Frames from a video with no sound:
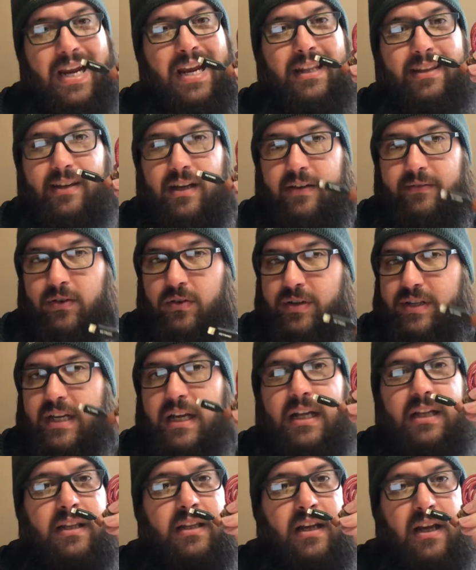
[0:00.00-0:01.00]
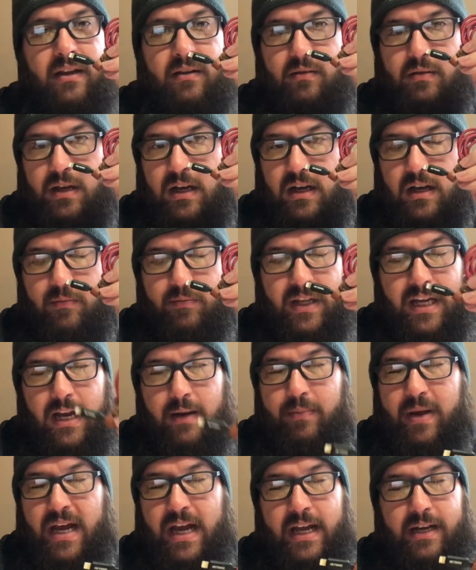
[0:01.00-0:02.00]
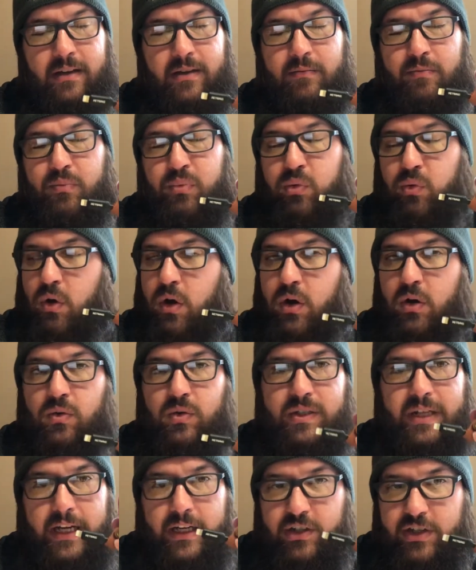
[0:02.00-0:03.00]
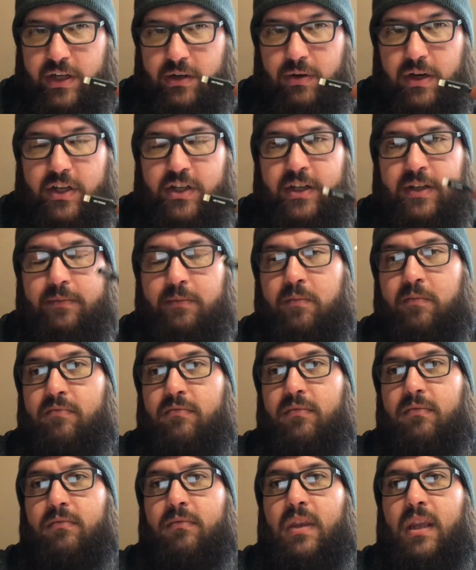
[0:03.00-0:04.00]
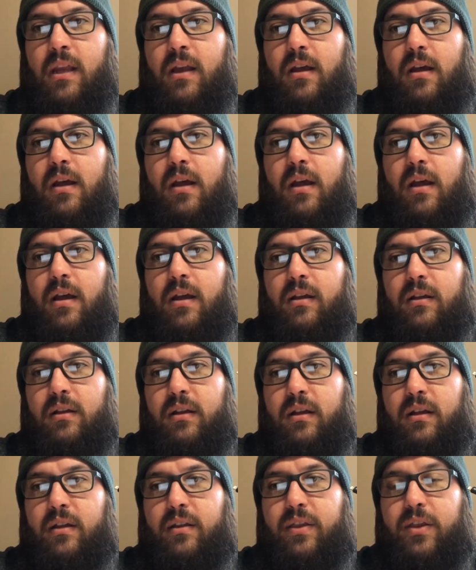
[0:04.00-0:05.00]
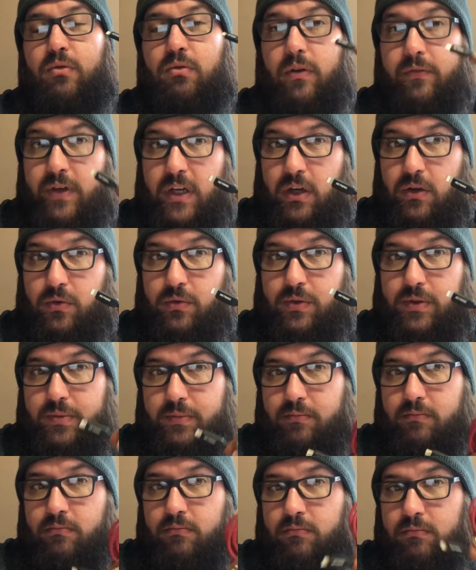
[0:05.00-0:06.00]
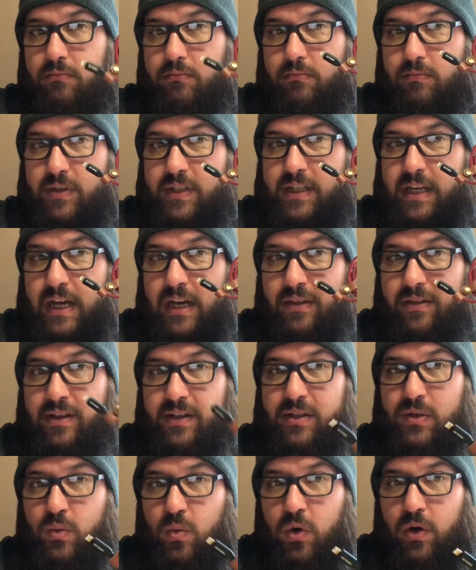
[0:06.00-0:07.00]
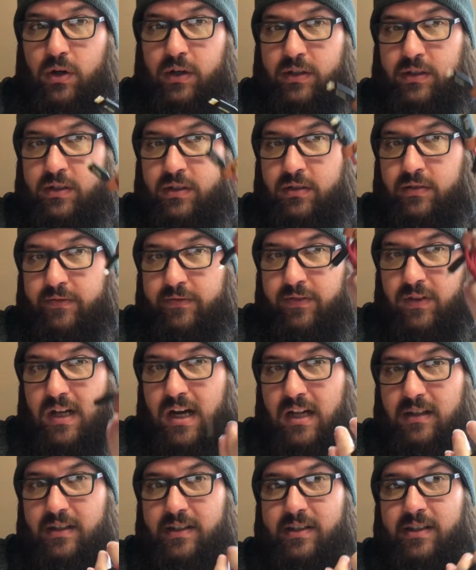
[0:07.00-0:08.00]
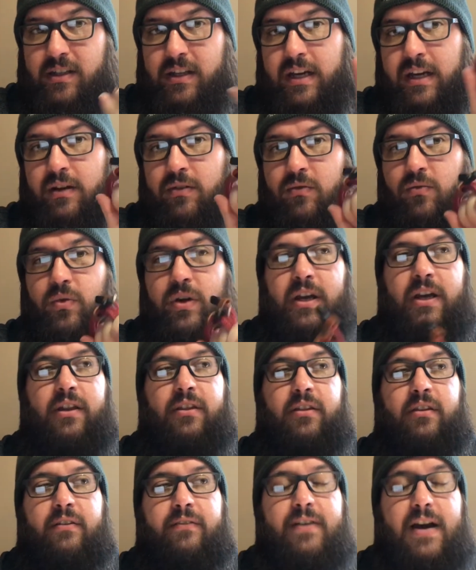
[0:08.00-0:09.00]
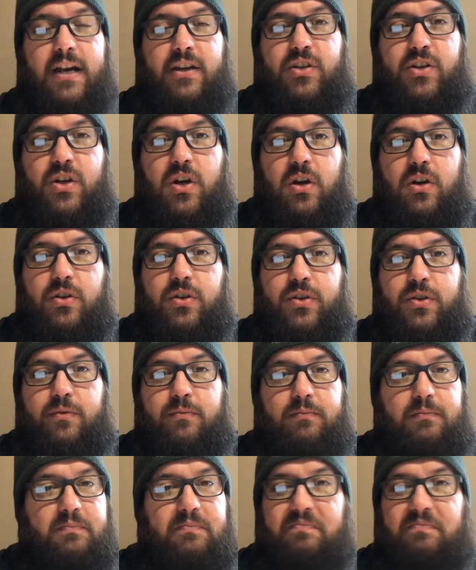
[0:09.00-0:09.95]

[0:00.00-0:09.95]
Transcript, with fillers: 8, the iPhone 10, the, um, the iPad Pro second generation. The reviews say this works flawlessly with fast charge.